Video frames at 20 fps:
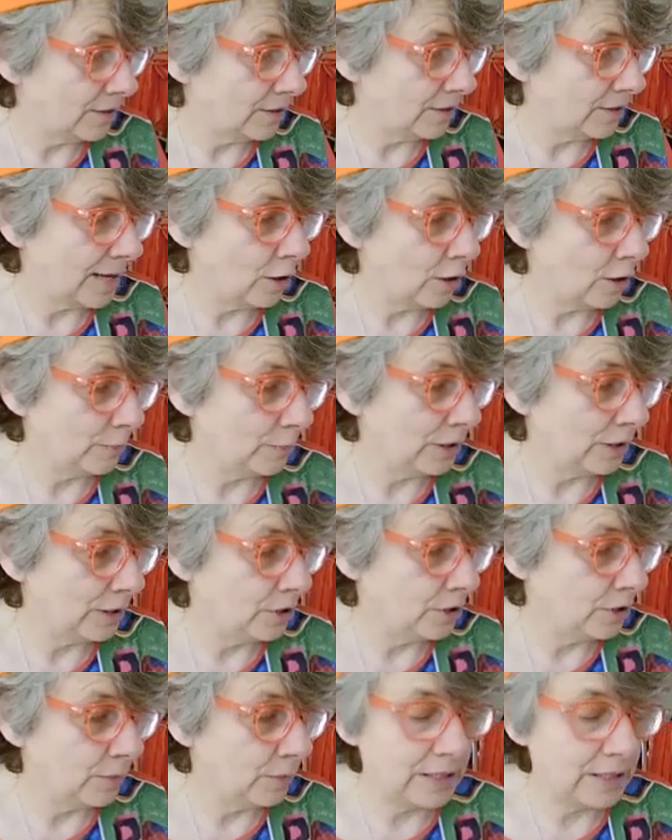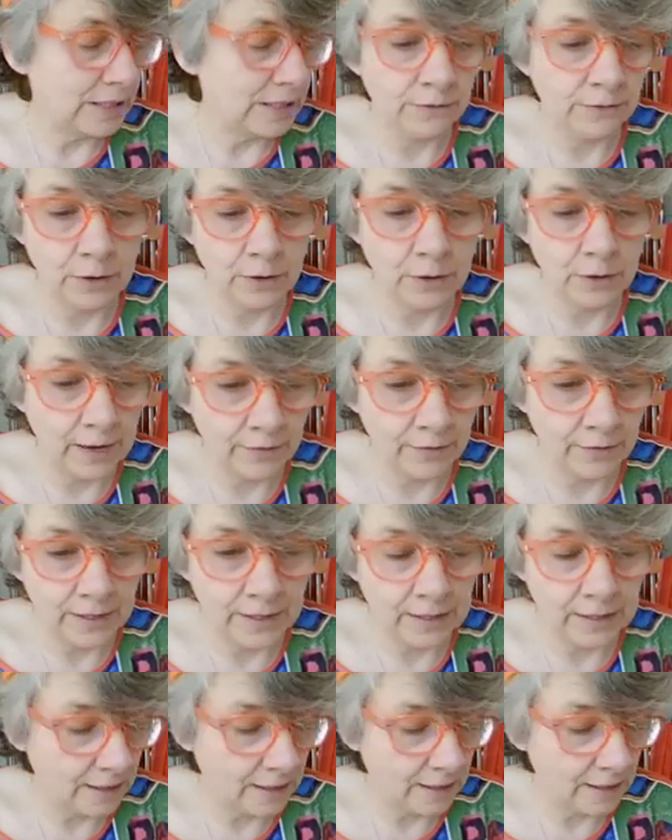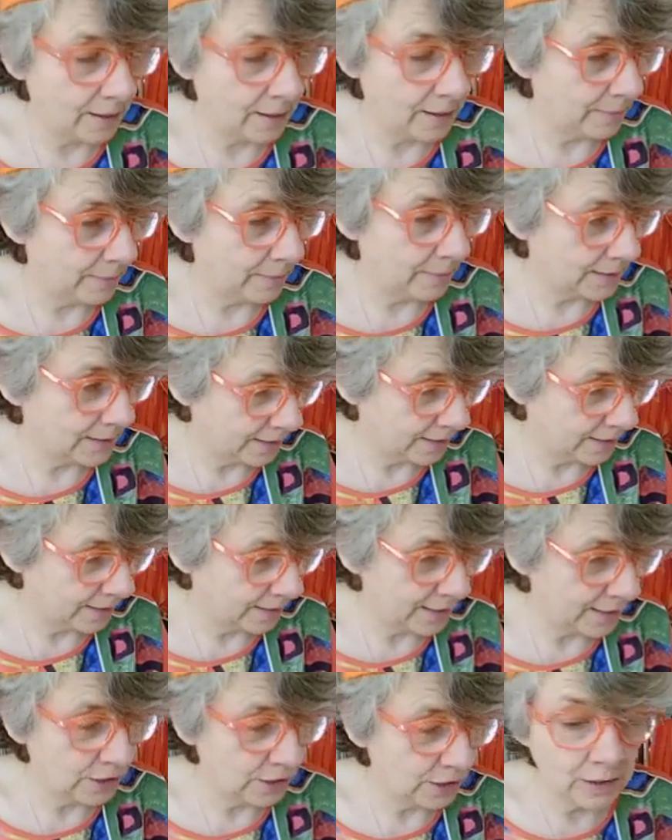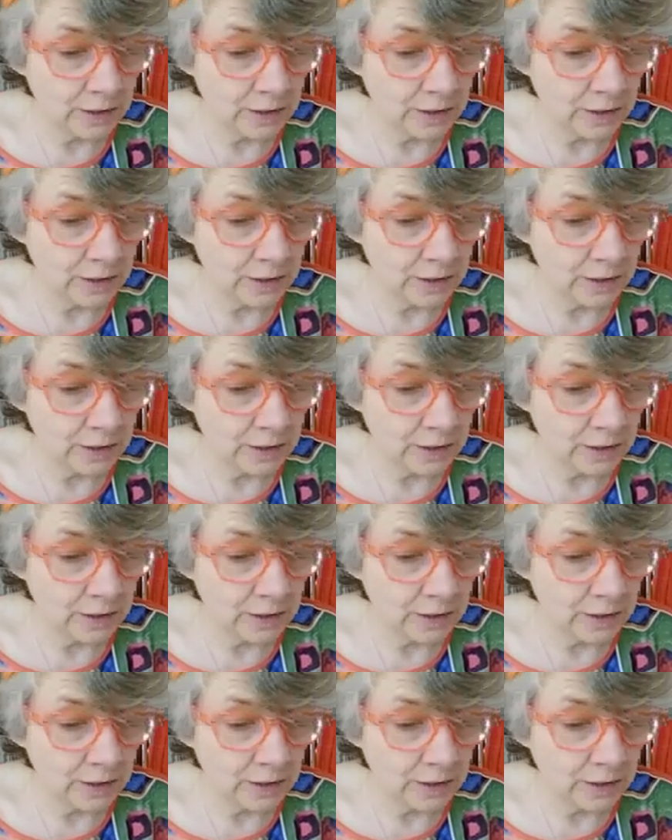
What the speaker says: help you do it if you have any hesitations.